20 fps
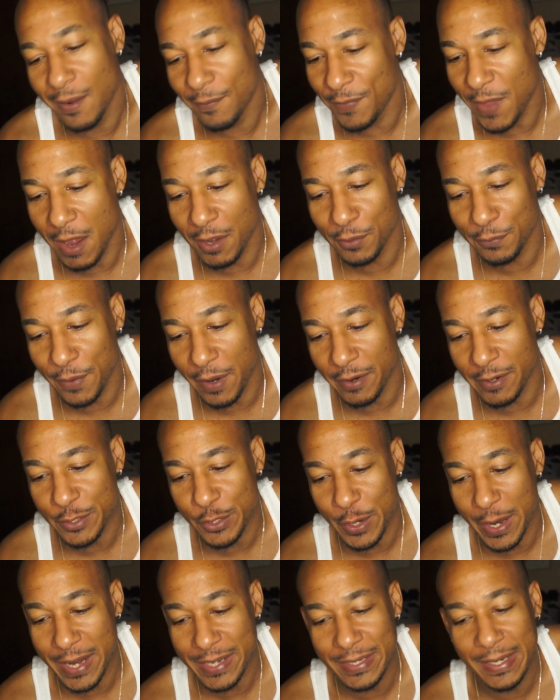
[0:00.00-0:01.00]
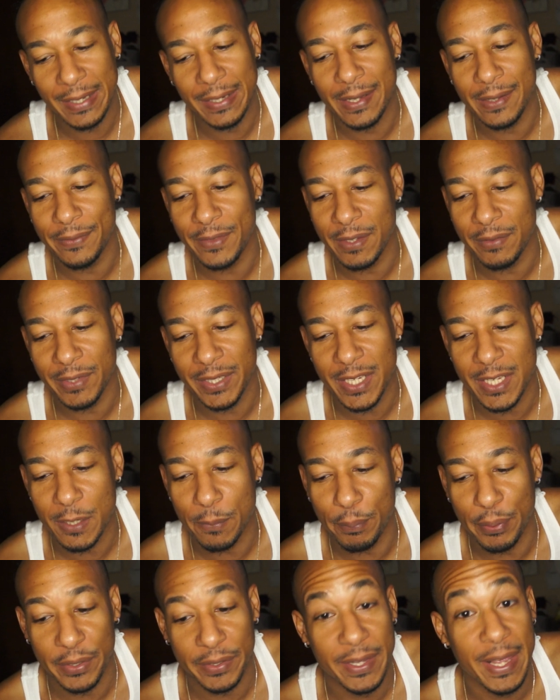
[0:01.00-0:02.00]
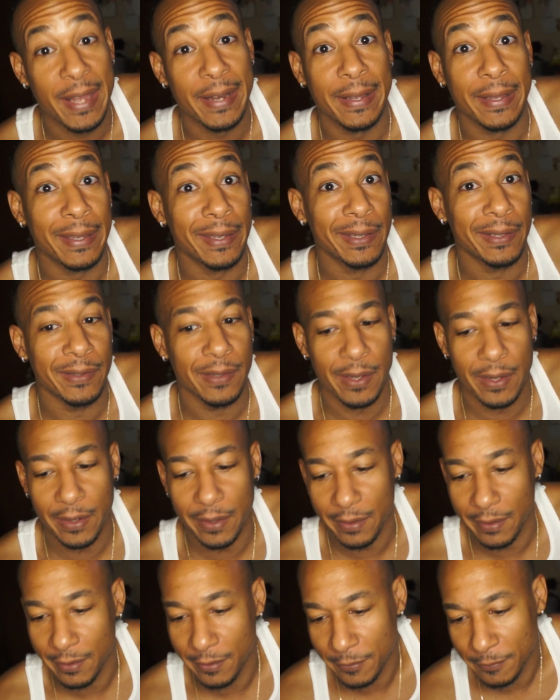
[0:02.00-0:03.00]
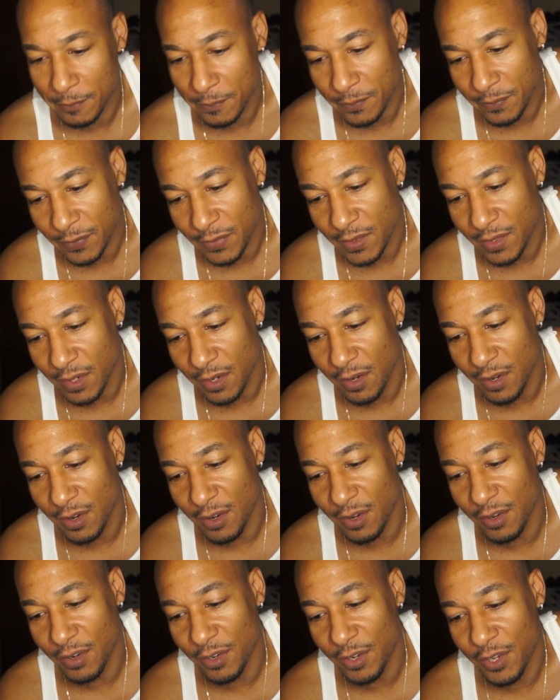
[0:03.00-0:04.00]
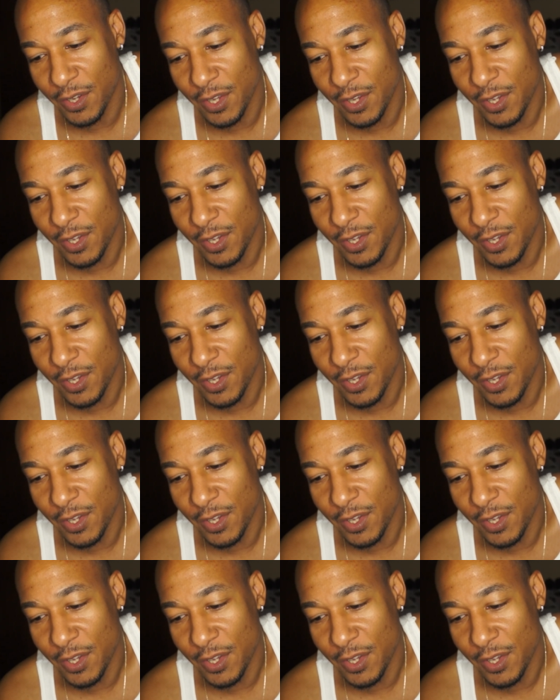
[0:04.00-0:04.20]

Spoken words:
That was very trash. They didn't even need to put that in there.